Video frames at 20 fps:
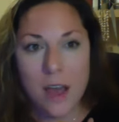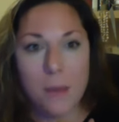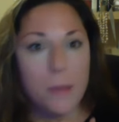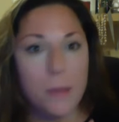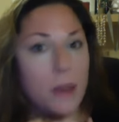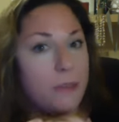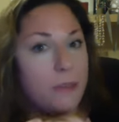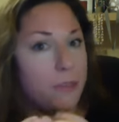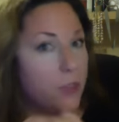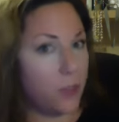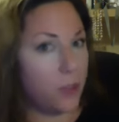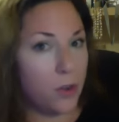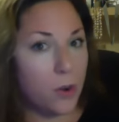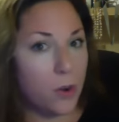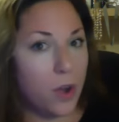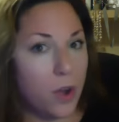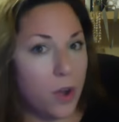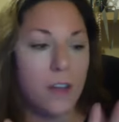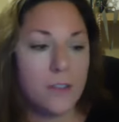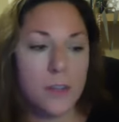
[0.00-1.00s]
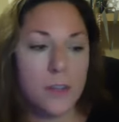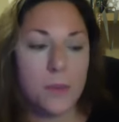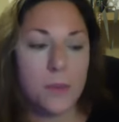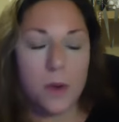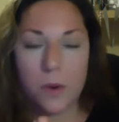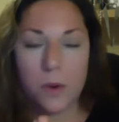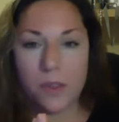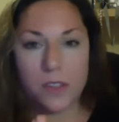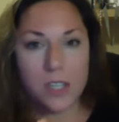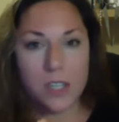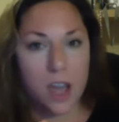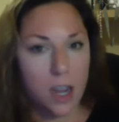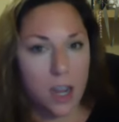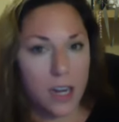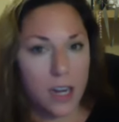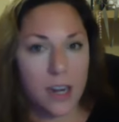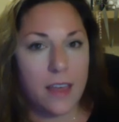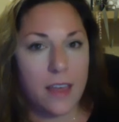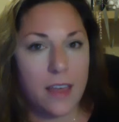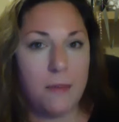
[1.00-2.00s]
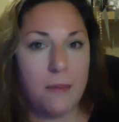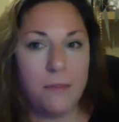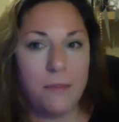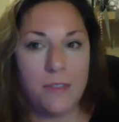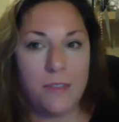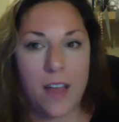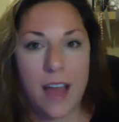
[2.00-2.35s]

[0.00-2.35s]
But if you are comfortable with talking to them